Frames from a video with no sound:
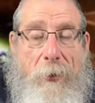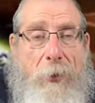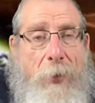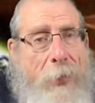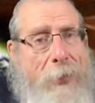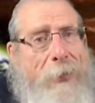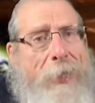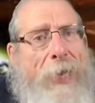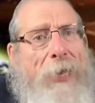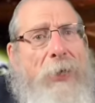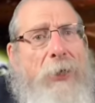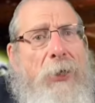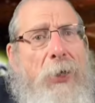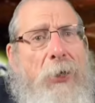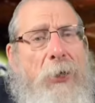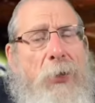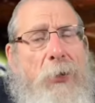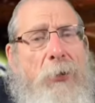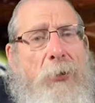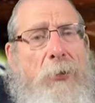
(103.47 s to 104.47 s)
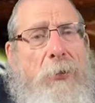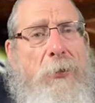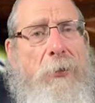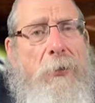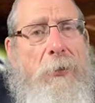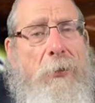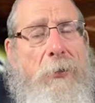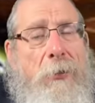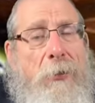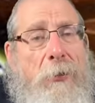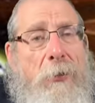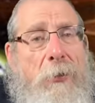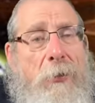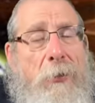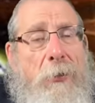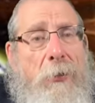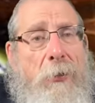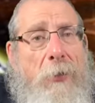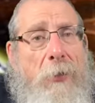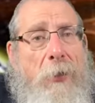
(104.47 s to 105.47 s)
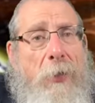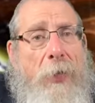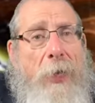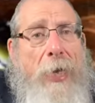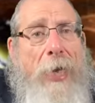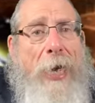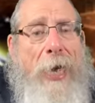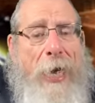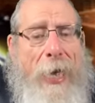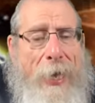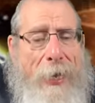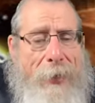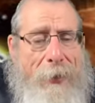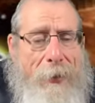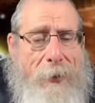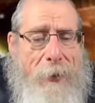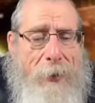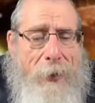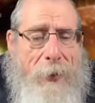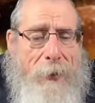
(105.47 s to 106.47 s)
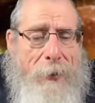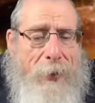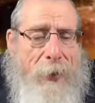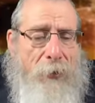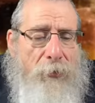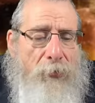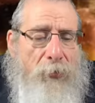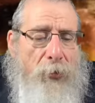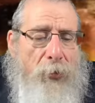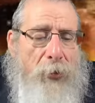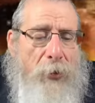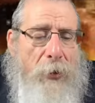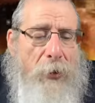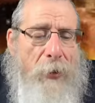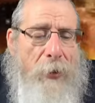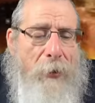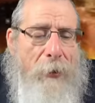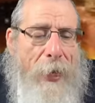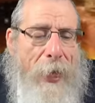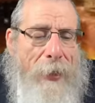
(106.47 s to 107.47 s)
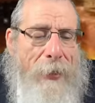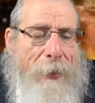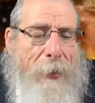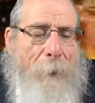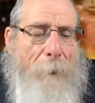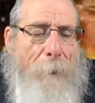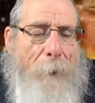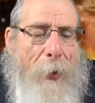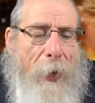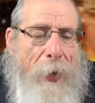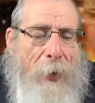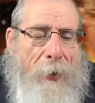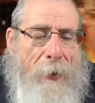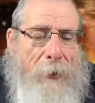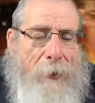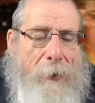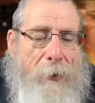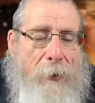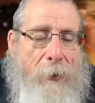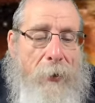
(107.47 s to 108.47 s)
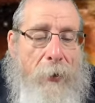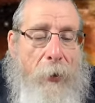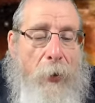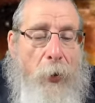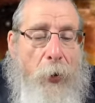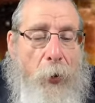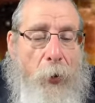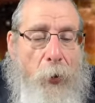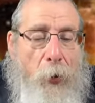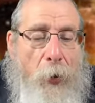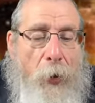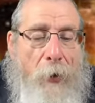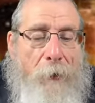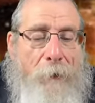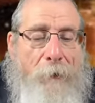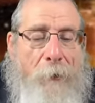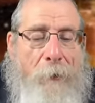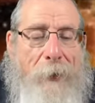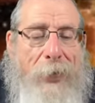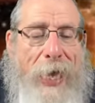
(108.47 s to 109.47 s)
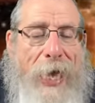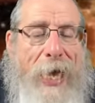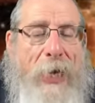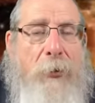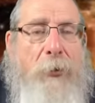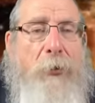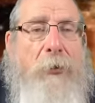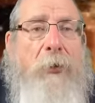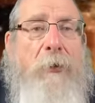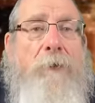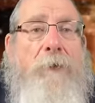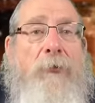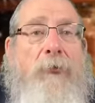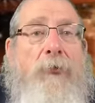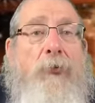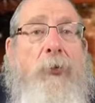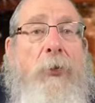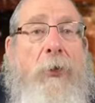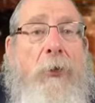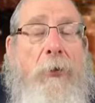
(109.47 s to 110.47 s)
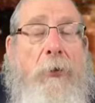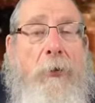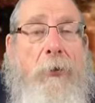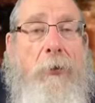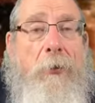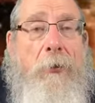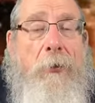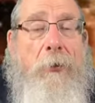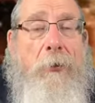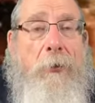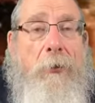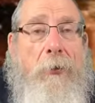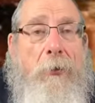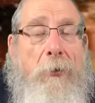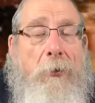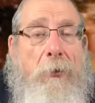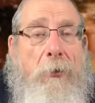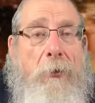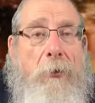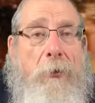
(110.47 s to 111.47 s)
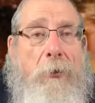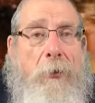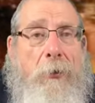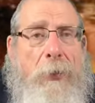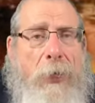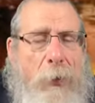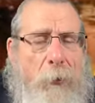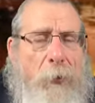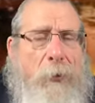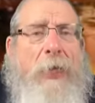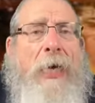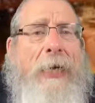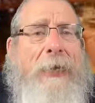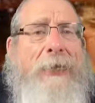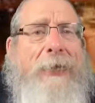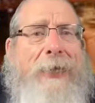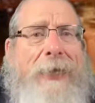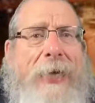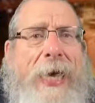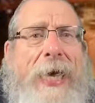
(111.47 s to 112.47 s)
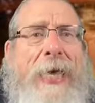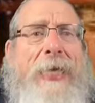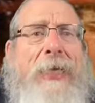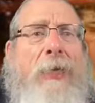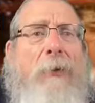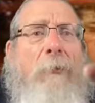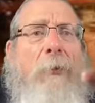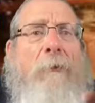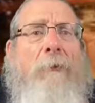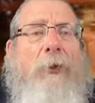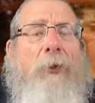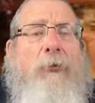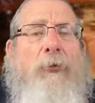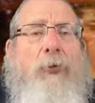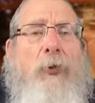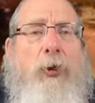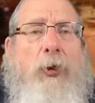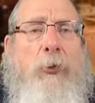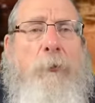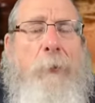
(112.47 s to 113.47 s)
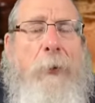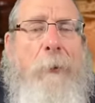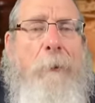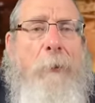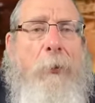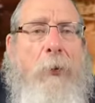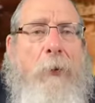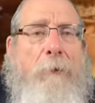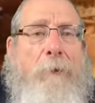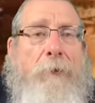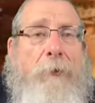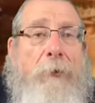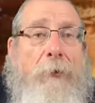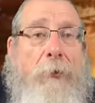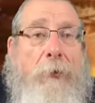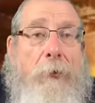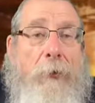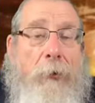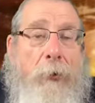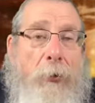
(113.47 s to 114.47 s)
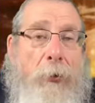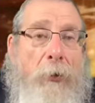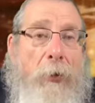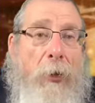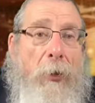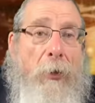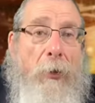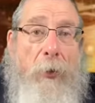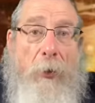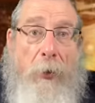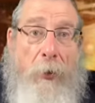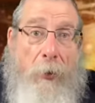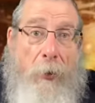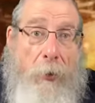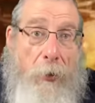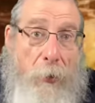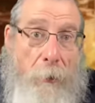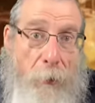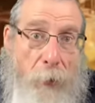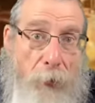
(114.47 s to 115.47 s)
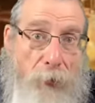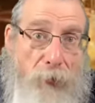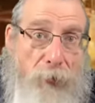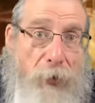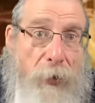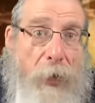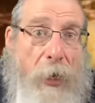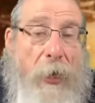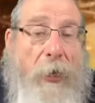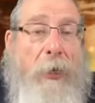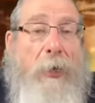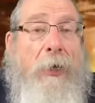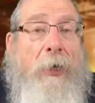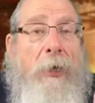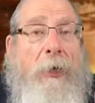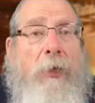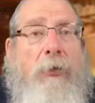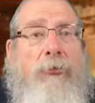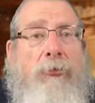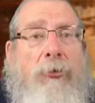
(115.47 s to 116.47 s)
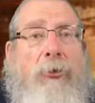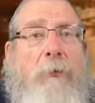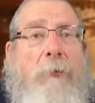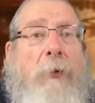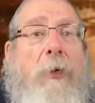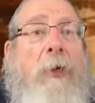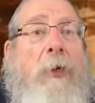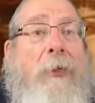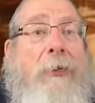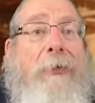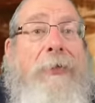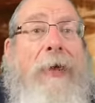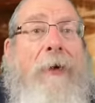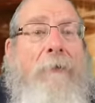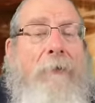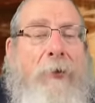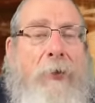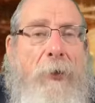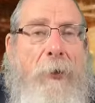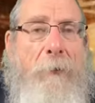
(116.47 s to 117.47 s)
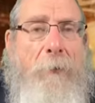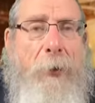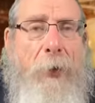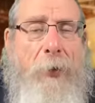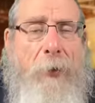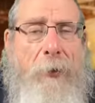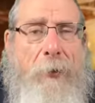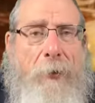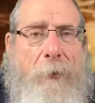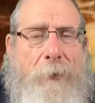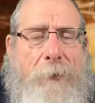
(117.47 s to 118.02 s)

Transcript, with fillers: And then he concludes, and there should not depart a ruler from the house of Judah. In other words, the kingdom of the Jewish people of Yehuda, Mashiach, should never depart.